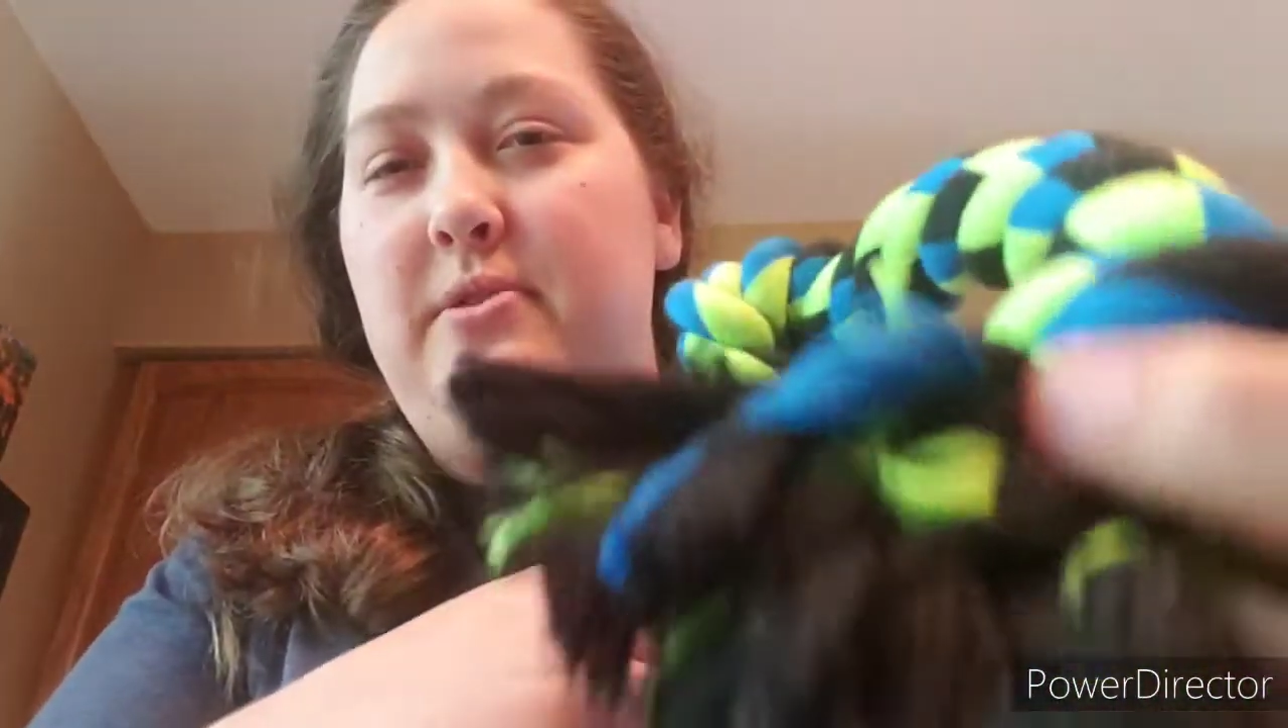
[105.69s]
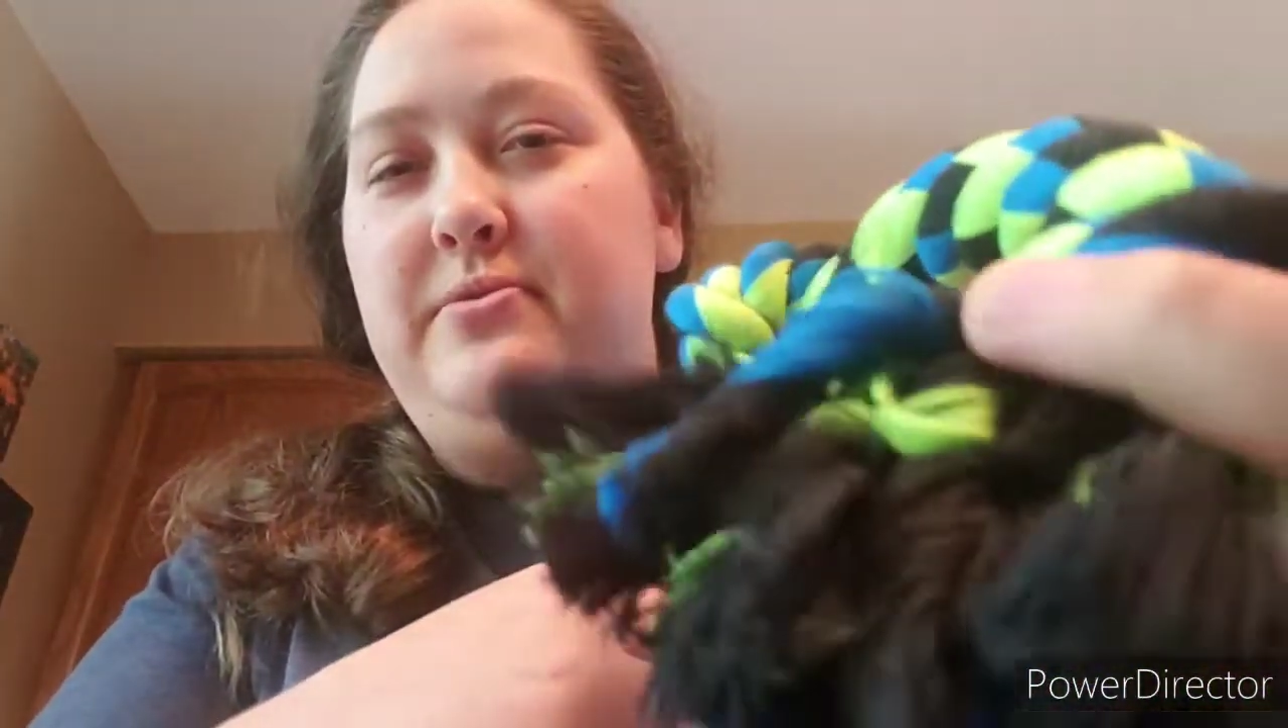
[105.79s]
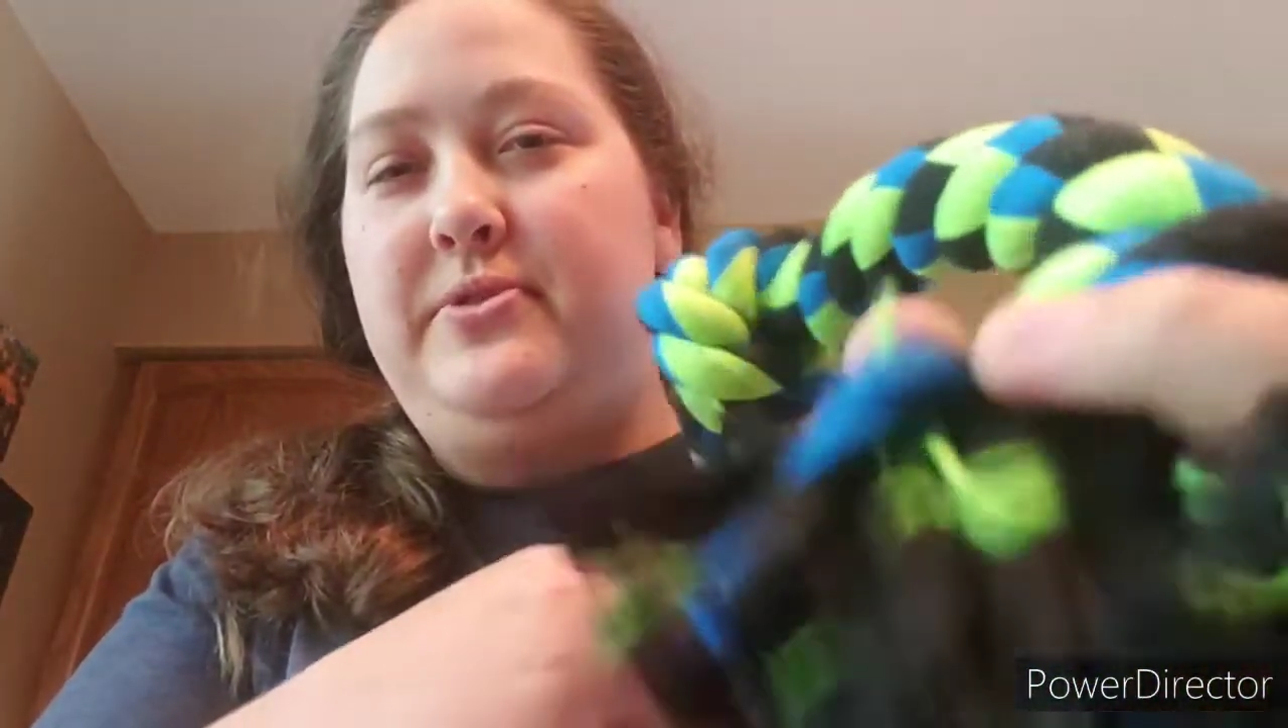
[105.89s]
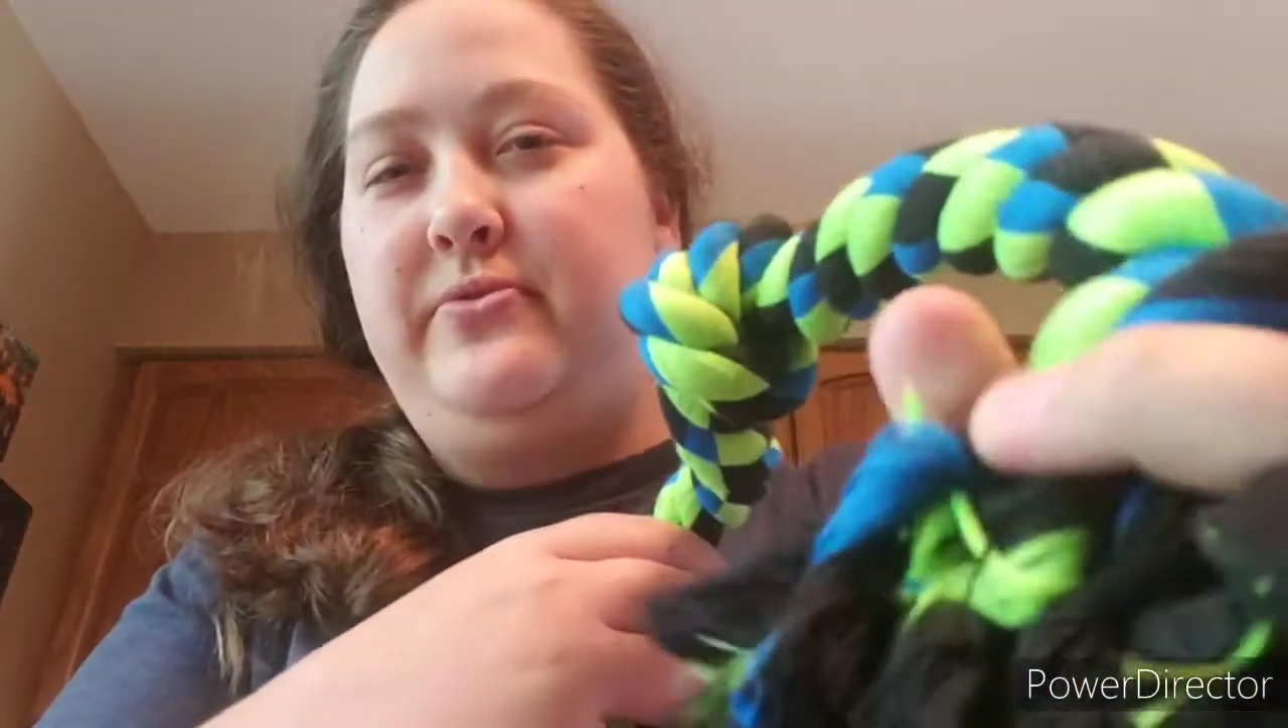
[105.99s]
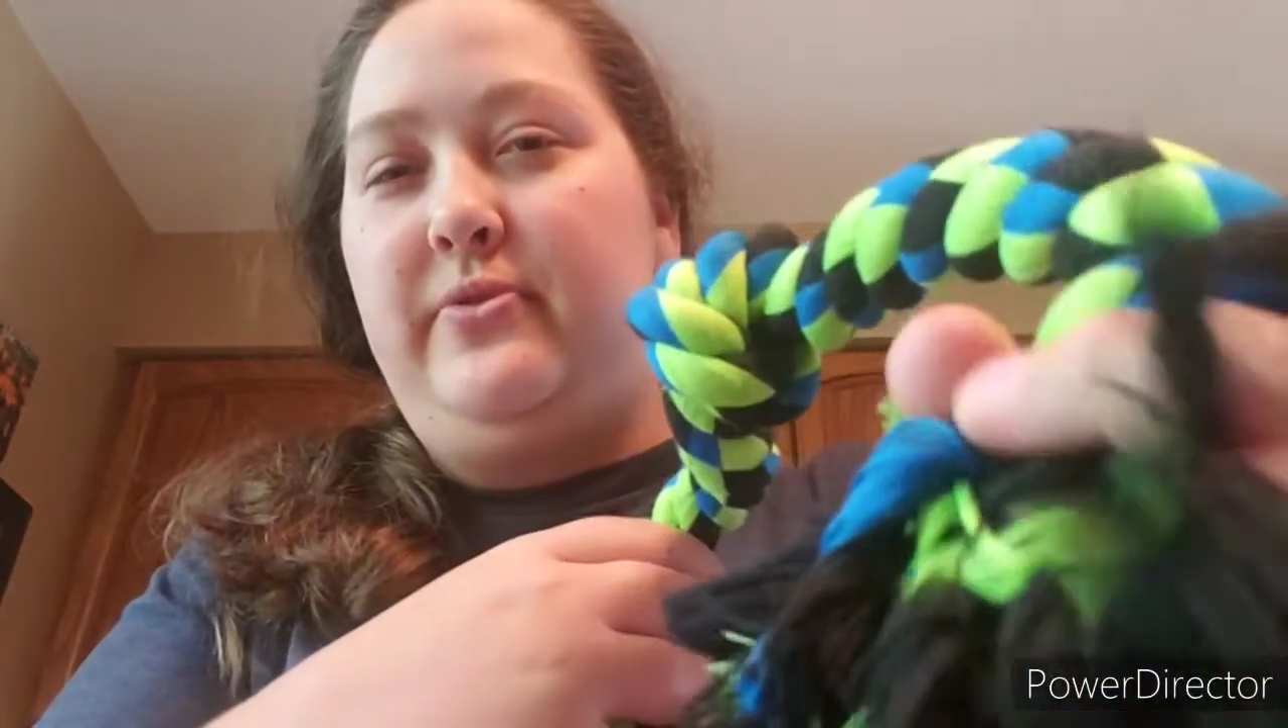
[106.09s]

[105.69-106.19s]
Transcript: used